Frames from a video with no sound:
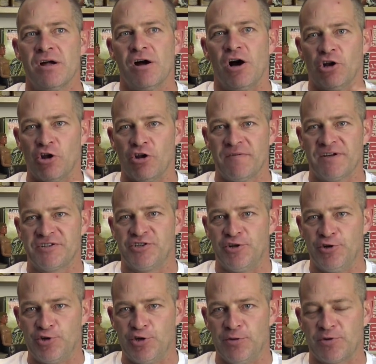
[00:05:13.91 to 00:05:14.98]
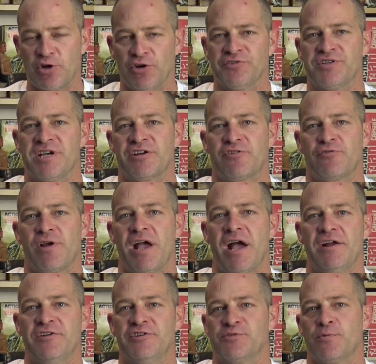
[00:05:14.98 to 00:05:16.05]
a lot of us YouTube content
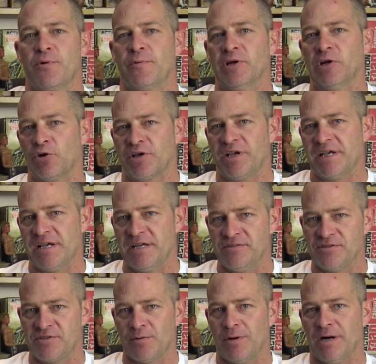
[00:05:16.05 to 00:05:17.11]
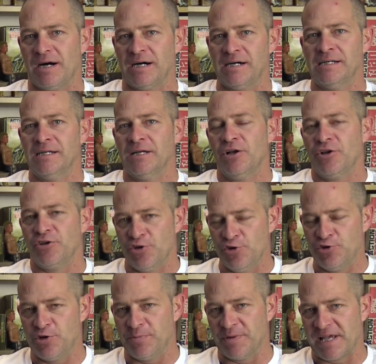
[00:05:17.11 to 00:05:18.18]
creators, we were logging into our
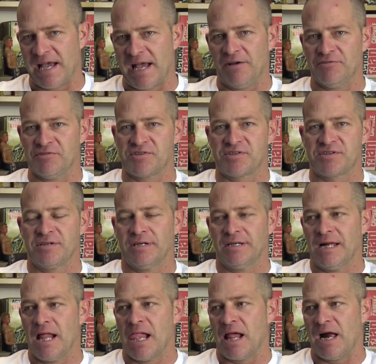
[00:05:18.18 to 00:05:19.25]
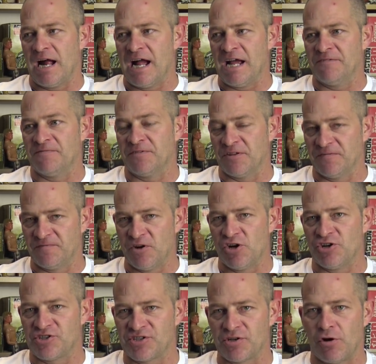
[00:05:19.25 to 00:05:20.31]
YouTube accounts and for the
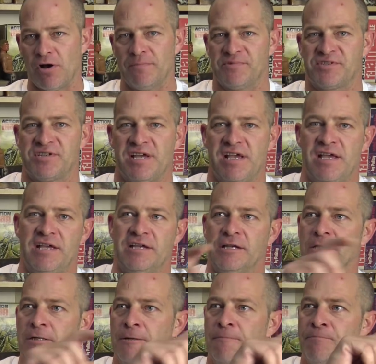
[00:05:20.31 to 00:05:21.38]
first time seeing